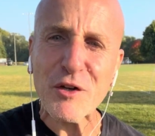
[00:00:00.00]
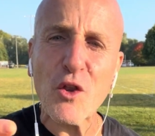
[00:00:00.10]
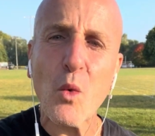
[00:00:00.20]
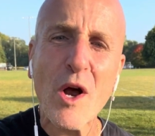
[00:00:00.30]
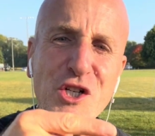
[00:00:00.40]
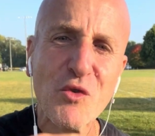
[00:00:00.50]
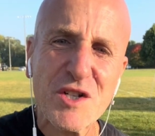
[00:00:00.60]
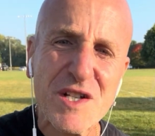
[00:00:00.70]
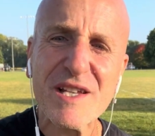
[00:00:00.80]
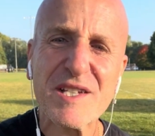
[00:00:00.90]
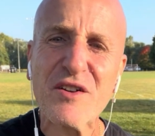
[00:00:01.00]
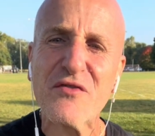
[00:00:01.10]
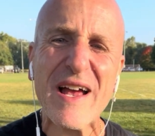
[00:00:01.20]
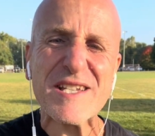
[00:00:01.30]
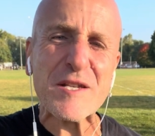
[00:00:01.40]
Otherwise, your unsolicited
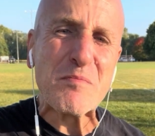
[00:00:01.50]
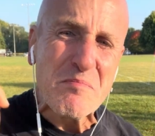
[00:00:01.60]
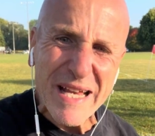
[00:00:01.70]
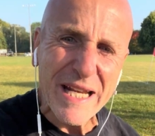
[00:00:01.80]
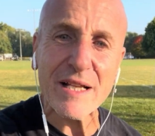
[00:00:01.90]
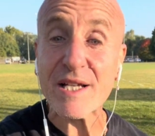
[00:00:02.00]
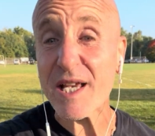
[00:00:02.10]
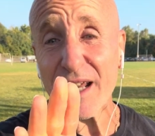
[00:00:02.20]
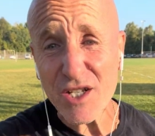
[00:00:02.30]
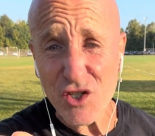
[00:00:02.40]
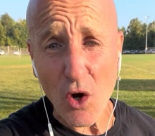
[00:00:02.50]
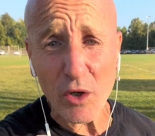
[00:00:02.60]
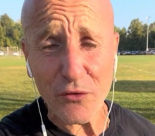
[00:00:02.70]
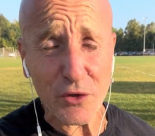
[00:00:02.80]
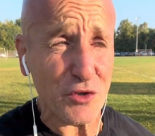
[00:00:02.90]
advice is meaningless, and this is
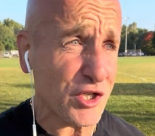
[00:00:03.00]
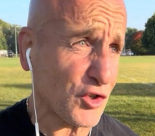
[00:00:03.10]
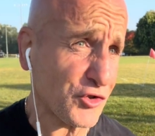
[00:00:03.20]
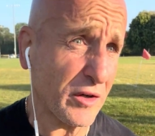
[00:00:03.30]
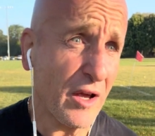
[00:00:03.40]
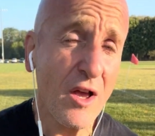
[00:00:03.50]
only for your children.